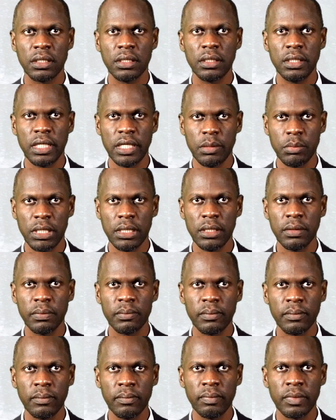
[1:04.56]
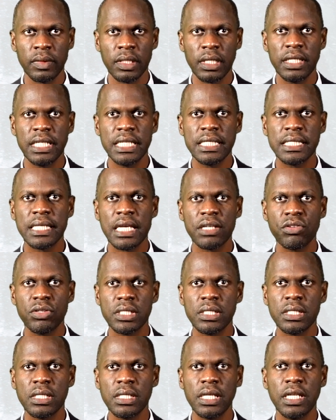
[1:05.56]
namely the
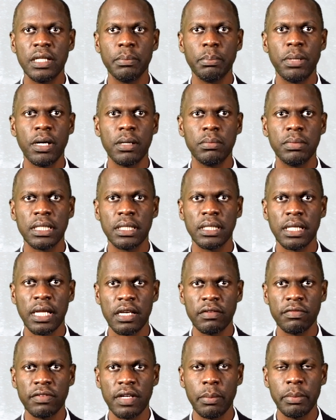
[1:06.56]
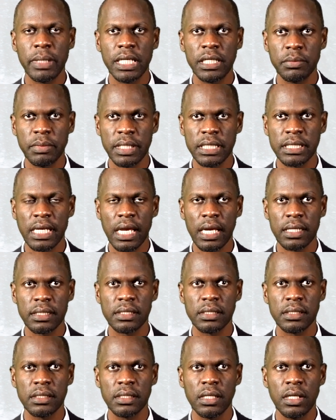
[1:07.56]
Integrity in Public Life Amendment Act,
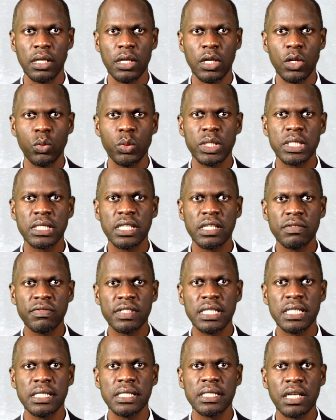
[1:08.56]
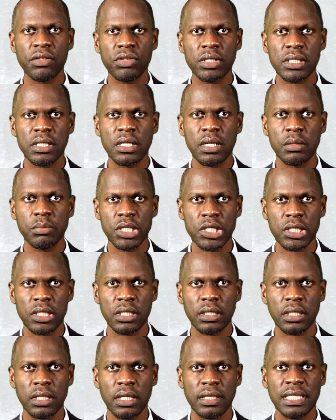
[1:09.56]
which gives the Integrity
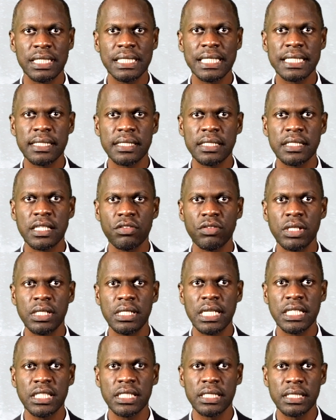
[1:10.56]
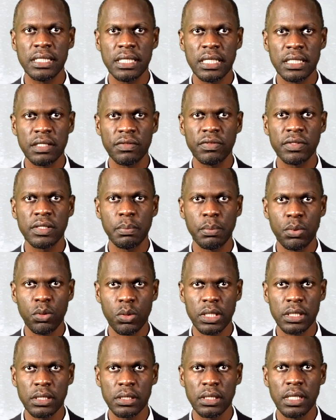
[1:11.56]
Commission the necessary legislative
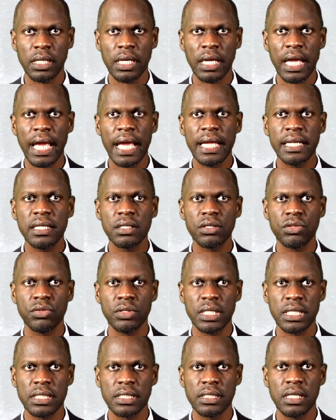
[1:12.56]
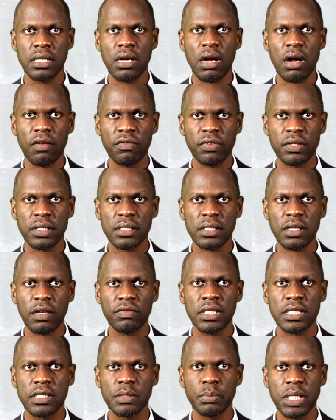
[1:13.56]
support and creates the Office of
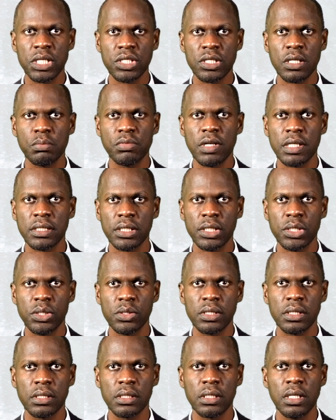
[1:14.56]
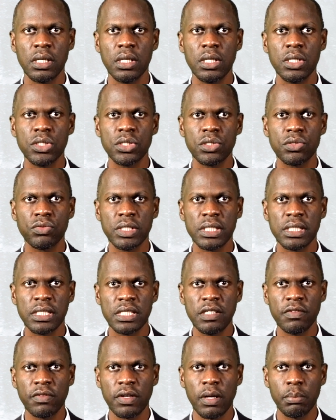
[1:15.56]
the Special Prosecutor to
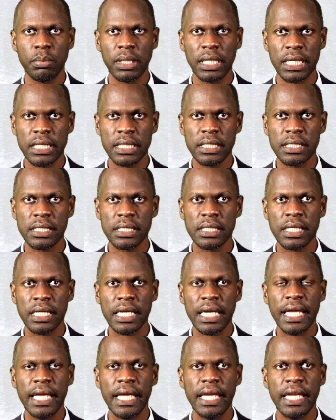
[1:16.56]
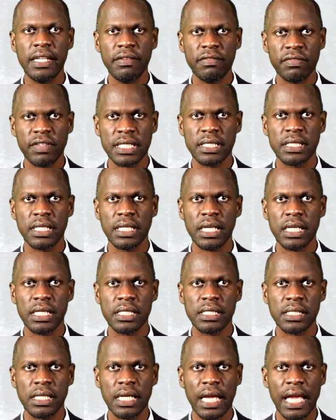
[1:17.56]
receive complaints,
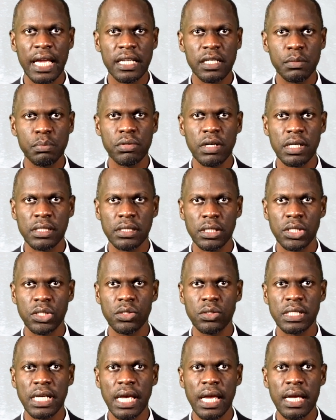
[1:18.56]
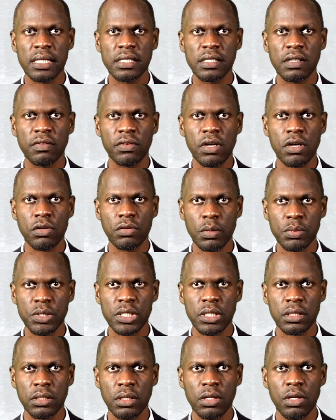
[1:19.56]
investigate, and prosecute acts of
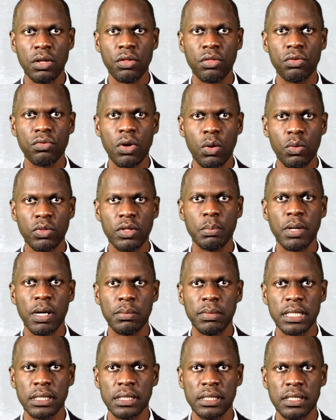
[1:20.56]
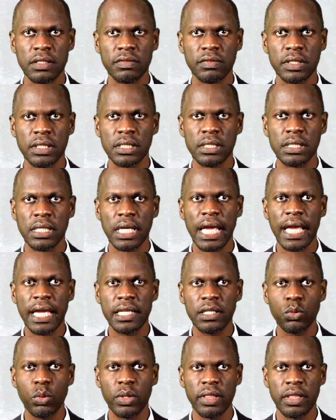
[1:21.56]
corruption throughout the public service
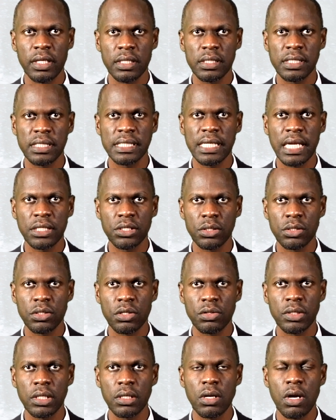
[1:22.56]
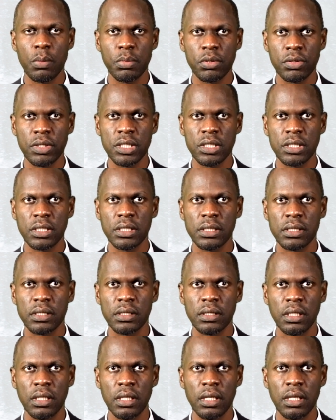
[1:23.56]
and within statutory corporations.
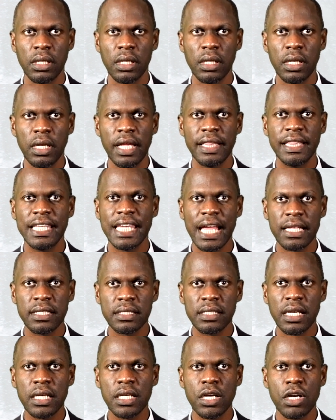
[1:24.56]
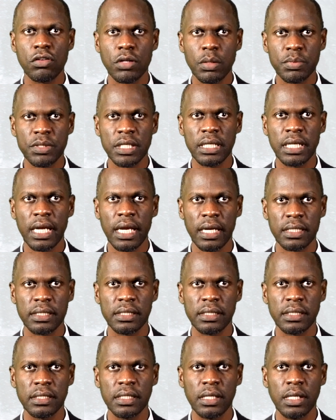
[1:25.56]
The Anti Corruption
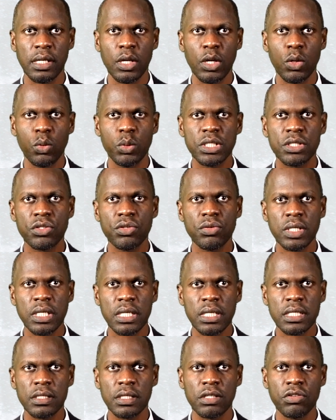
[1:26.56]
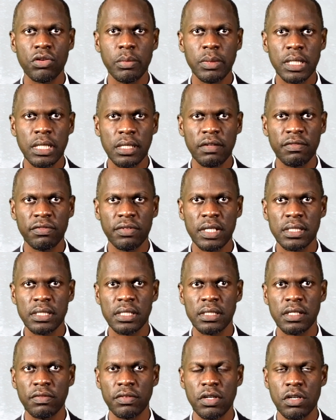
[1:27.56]
Act, which creates criminal
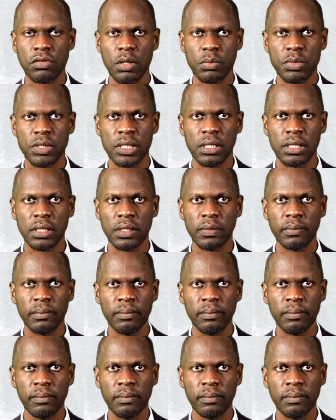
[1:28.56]
offenses of corruption,